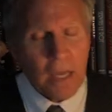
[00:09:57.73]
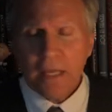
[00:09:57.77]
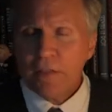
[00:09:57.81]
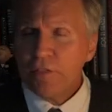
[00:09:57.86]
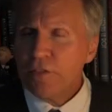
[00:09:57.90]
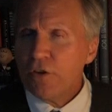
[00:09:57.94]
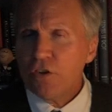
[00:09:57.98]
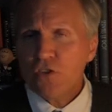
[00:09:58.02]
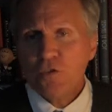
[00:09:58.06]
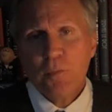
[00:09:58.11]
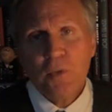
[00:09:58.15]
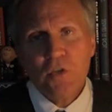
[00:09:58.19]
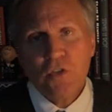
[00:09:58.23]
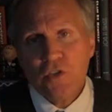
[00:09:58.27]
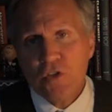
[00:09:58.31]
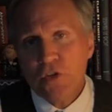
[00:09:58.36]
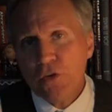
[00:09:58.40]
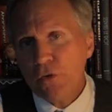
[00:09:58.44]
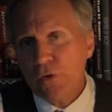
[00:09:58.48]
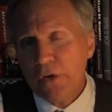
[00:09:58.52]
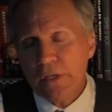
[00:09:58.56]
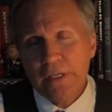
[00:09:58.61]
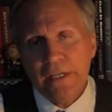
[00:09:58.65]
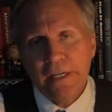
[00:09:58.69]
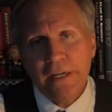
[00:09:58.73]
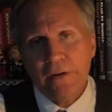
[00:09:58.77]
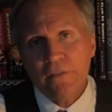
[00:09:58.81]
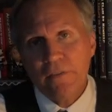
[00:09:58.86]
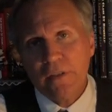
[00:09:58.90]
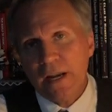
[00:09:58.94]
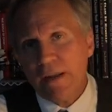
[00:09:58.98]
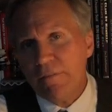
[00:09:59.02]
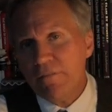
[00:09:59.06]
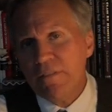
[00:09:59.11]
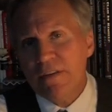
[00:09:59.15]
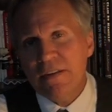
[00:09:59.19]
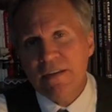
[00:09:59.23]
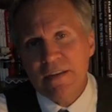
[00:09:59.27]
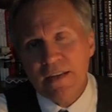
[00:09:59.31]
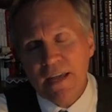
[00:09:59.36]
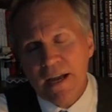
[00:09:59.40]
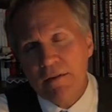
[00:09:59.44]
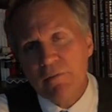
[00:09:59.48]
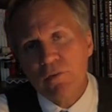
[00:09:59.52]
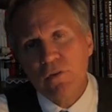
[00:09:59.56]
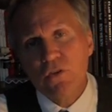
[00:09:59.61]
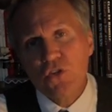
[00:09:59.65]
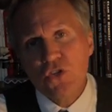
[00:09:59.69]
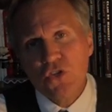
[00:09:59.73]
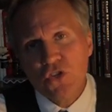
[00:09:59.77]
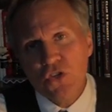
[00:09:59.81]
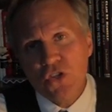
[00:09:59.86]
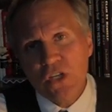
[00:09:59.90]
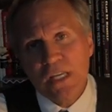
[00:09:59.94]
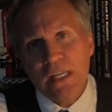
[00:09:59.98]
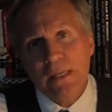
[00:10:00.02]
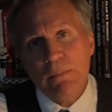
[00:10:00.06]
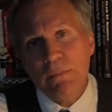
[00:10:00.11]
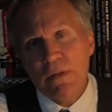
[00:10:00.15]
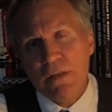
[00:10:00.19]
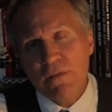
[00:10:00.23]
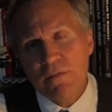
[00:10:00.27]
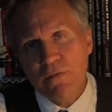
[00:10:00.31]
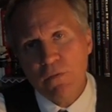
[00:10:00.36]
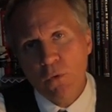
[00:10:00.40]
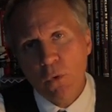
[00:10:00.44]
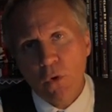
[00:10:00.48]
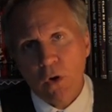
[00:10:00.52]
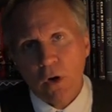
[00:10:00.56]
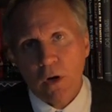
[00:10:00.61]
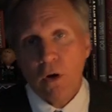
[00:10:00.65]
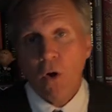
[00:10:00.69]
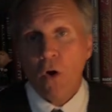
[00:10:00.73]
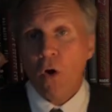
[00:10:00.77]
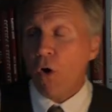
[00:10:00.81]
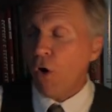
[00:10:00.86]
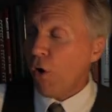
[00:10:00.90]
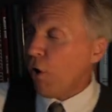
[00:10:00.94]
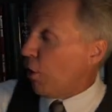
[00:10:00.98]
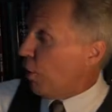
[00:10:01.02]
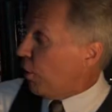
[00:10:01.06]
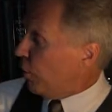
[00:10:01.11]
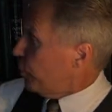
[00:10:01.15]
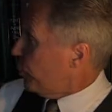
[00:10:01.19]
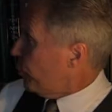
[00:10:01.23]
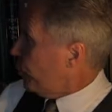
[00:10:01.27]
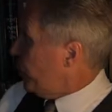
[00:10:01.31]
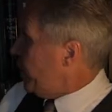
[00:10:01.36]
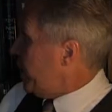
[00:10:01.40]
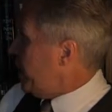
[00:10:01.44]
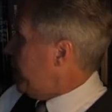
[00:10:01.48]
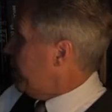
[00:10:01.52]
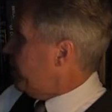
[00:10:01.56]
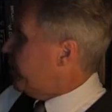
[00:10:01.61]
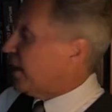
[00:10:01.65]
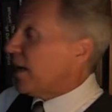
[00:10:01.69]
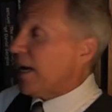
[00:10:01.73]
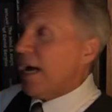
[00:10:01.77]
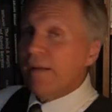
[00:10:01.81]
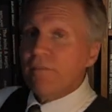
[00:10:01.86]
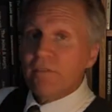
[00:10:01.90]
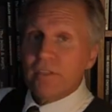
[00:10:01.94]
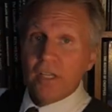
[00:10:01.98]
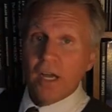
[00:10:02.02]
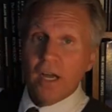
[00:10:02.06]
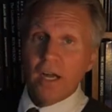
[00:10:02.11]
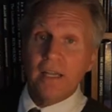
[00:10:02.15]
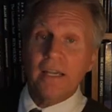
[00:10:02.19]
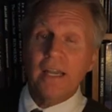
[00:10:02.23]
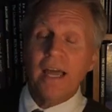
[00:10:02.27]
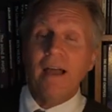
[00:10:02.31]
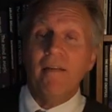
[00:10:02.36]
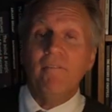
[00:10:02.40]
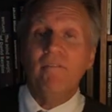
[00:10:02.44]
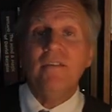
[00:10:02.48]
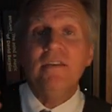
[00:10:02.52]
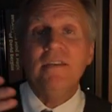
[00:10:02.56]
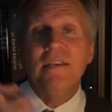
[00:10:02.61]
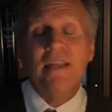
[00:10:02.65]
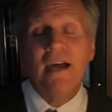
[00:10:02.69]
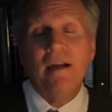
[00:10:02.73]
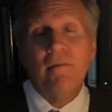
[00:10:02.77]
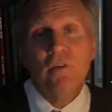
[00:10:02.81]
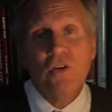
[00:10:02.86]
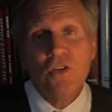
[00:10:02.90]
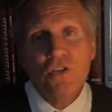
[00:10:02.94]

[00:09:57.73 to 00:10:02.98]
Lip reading: There's material in here that I've never seen before. All the reading that I've done, I've never